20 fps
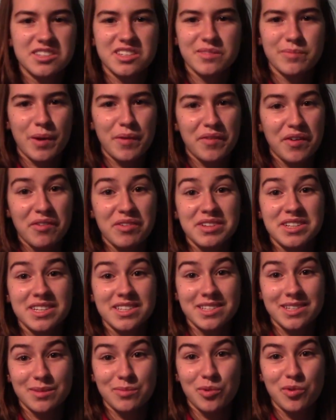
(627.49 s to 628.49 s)
my favorite
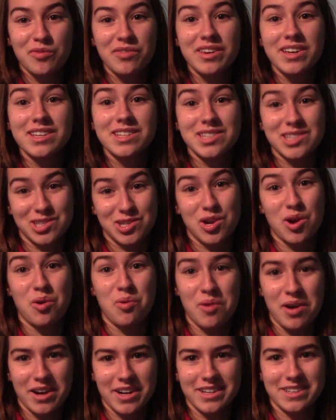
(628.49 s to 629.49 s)
Disney movie is Snow
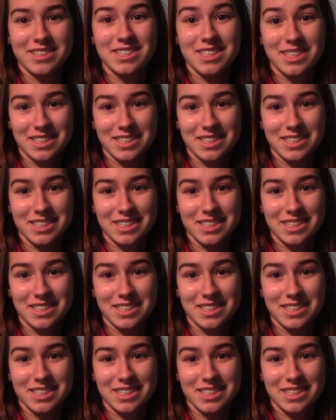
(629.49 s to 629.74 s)
White.